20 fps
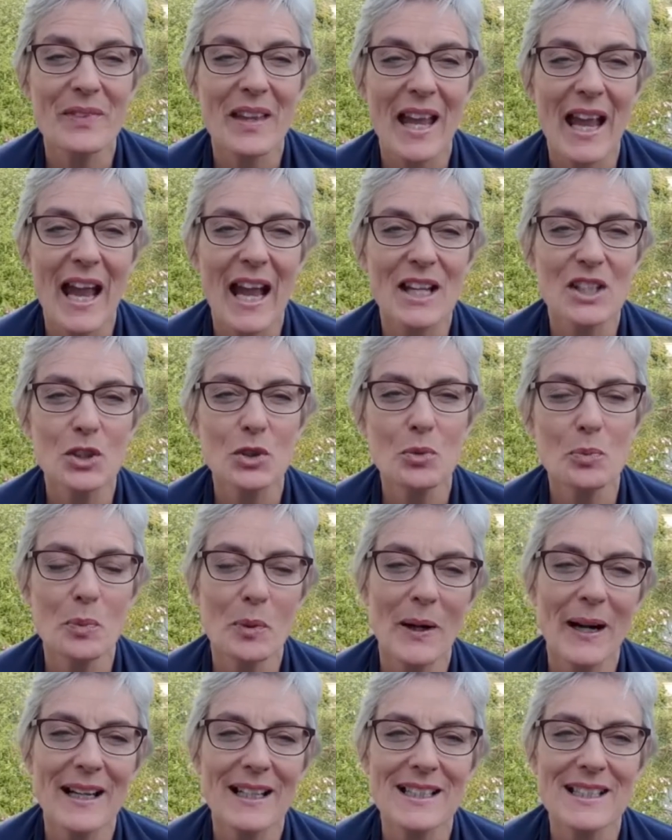as you
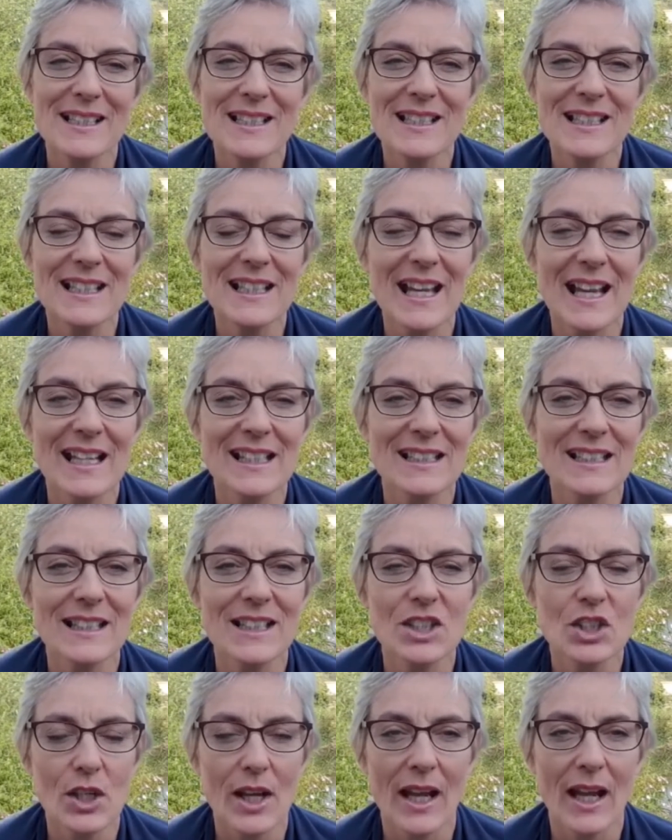practice the
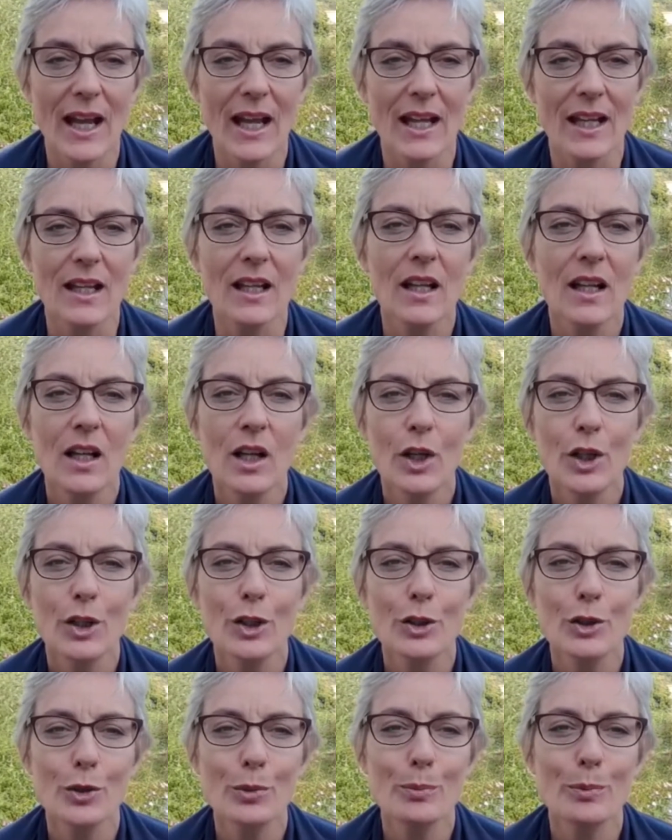SEJ,
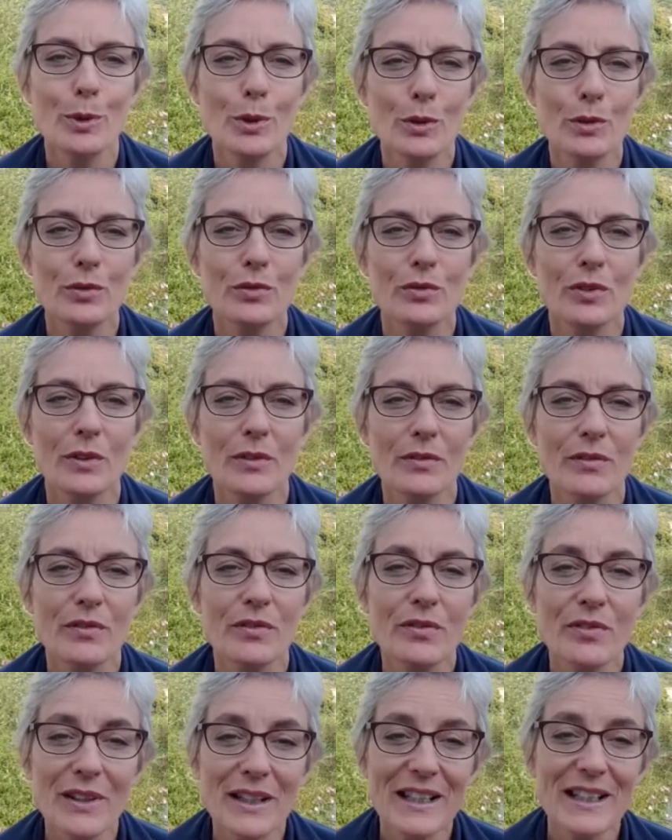you'll move from
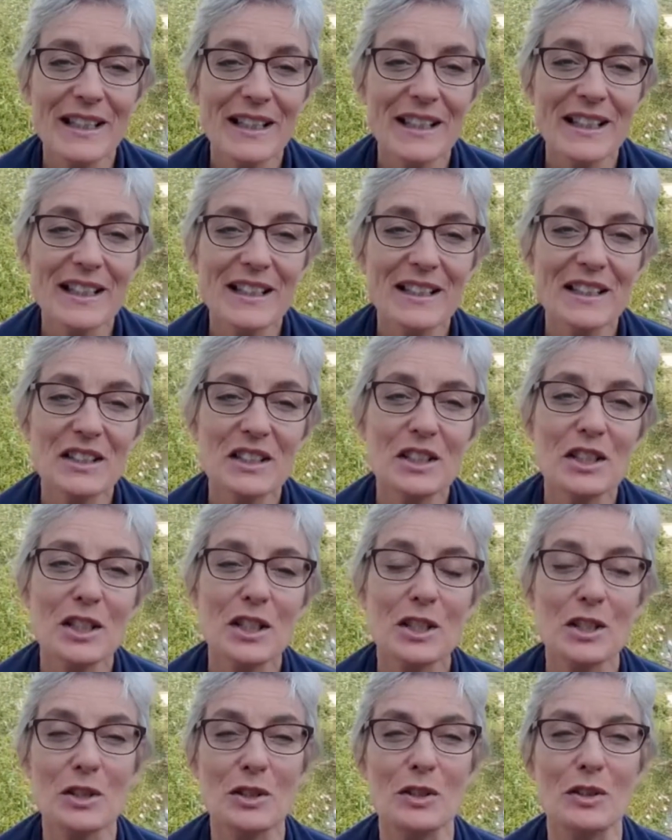fear to
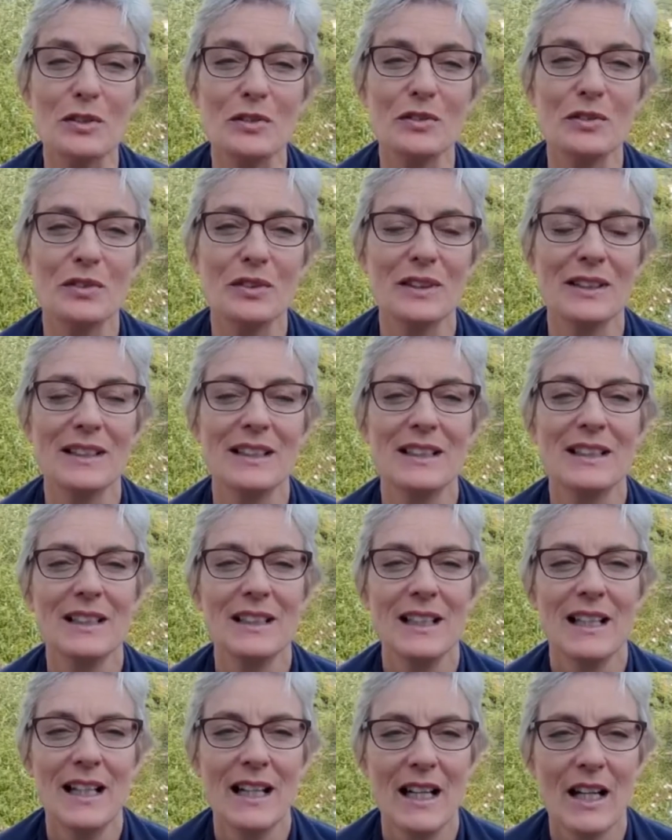love
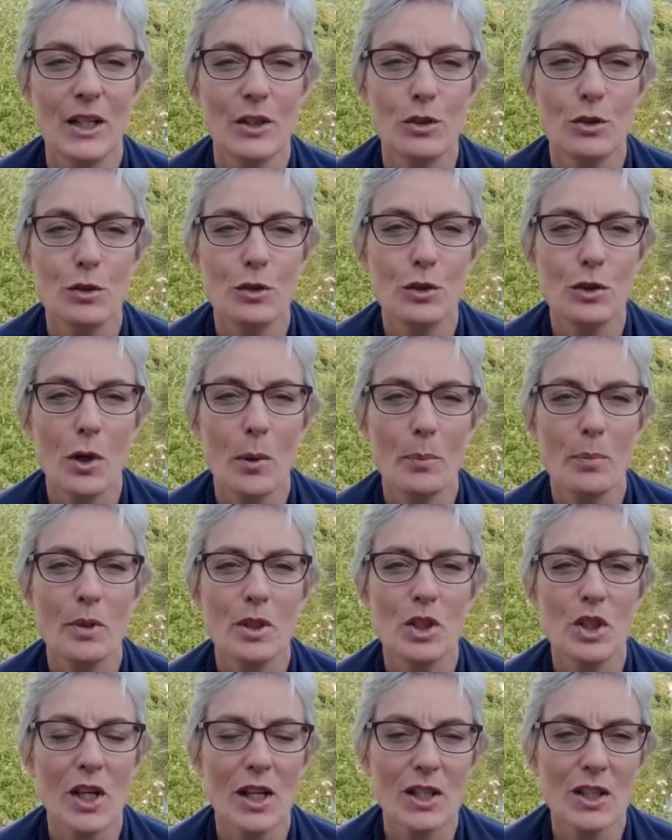as you stop
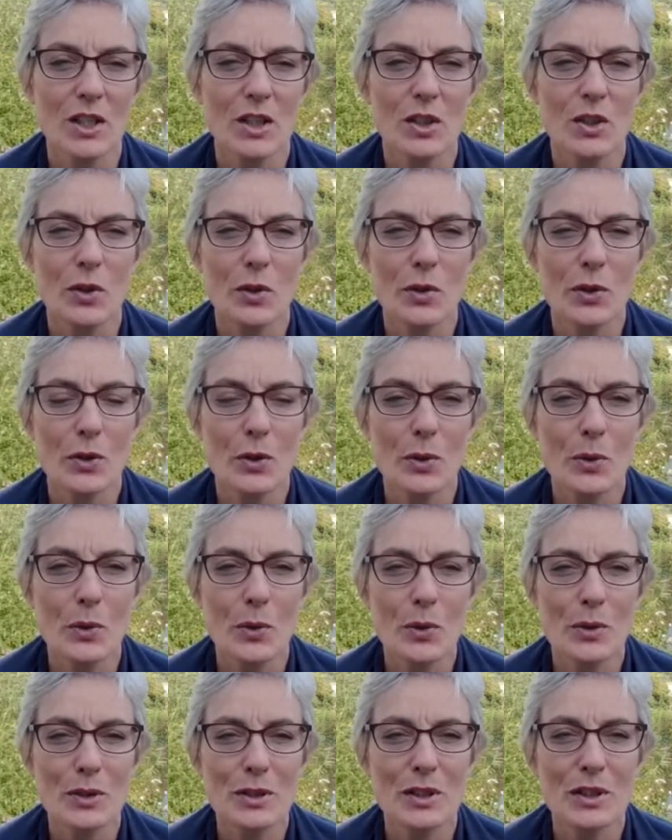projecting your
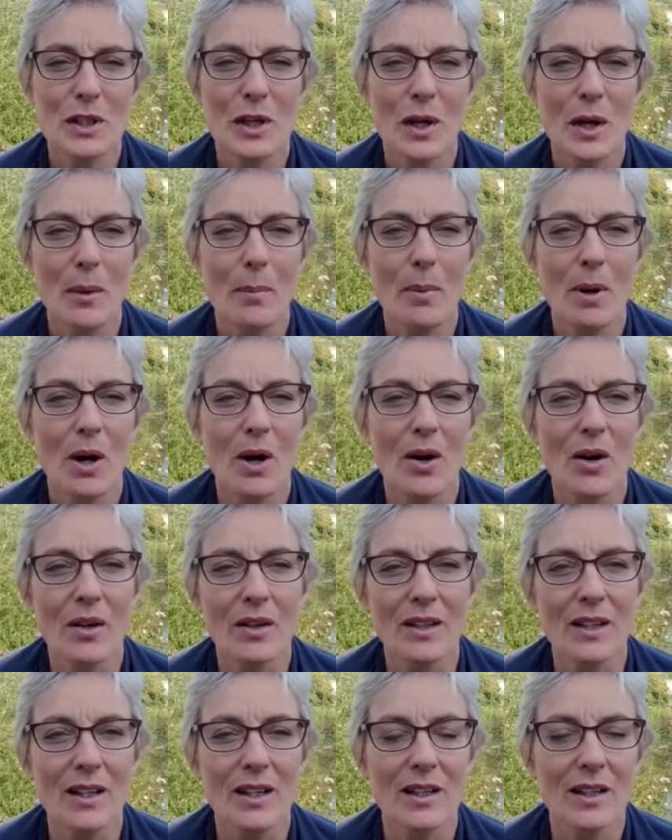thoughts
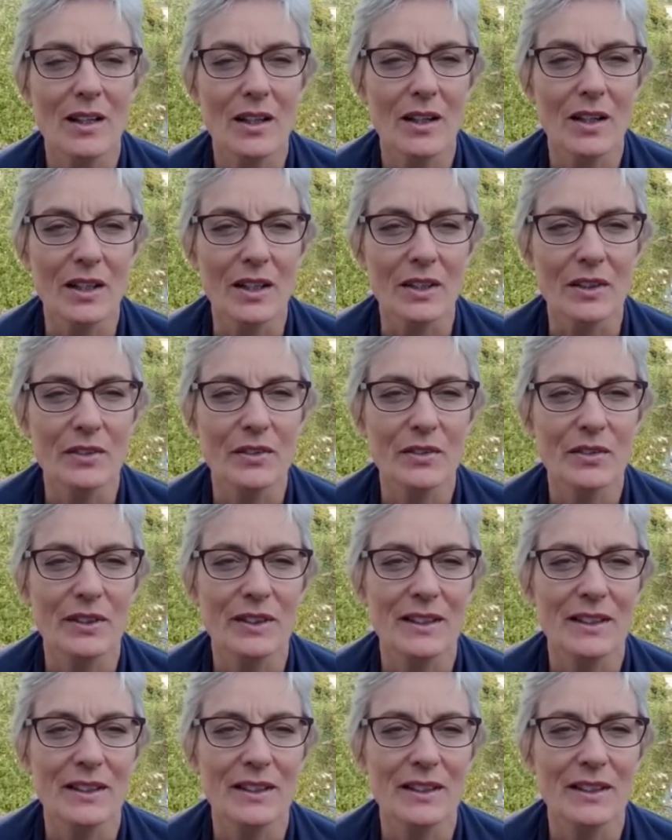upon life.